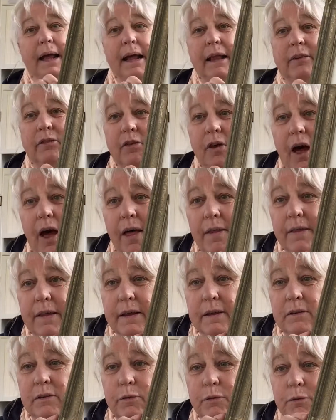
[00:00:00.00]
I saw
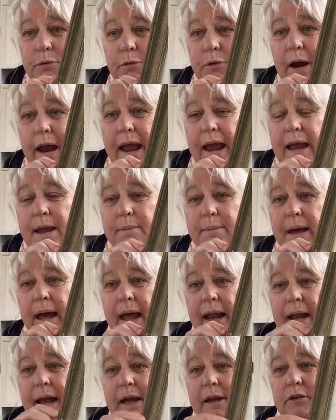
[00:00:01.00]
this frame
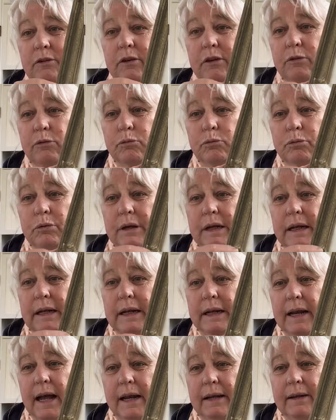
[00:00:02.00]
and I just
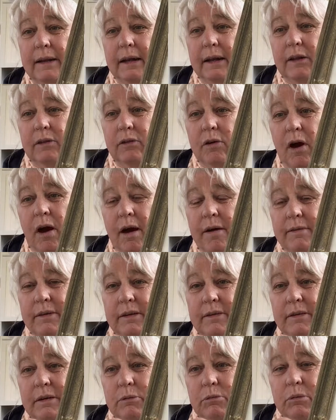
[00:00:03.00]
really liked it. It's
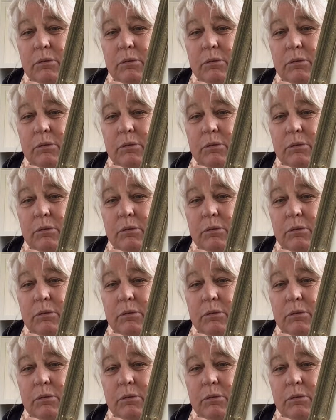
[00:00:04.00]
obviously